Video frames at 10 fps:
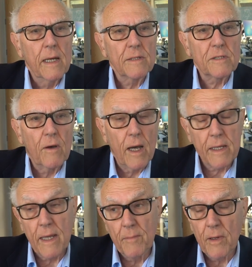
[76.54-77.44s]
And so I
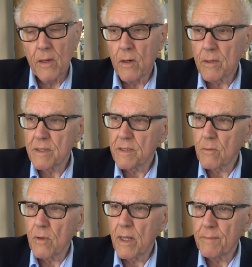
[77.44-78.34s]
came along and said,
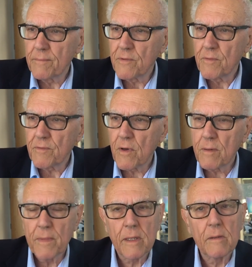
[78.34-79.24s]
well, heavens, we've got
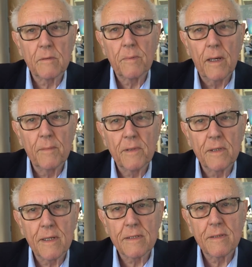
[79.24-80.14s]
a medical department
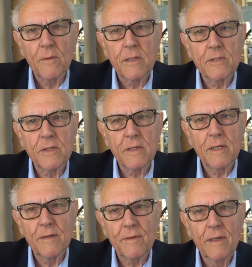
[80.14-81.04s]
in Exeter, why shouldn't it
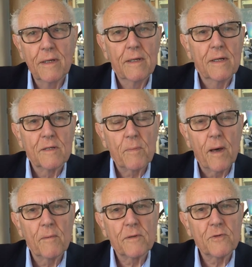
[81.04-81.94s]
have a
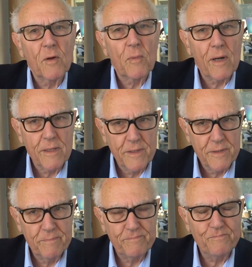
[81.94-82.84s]
department of general
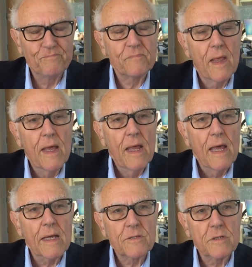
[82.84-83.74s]
practice?
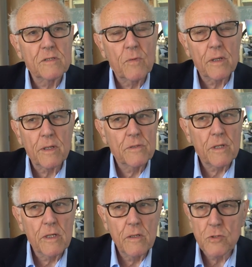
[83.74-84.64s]
Exeter is one of those
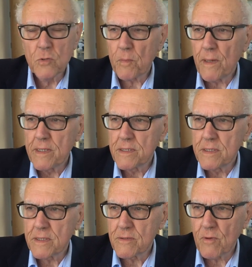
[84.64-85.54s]
unusual
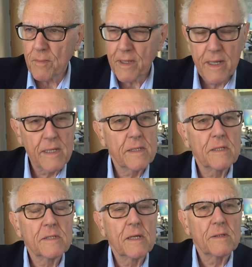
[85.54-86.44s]
places, as Robert Kennedy
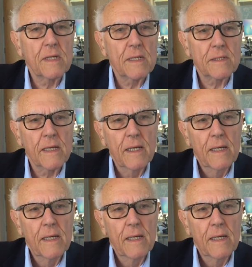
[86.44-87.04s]
said, it has a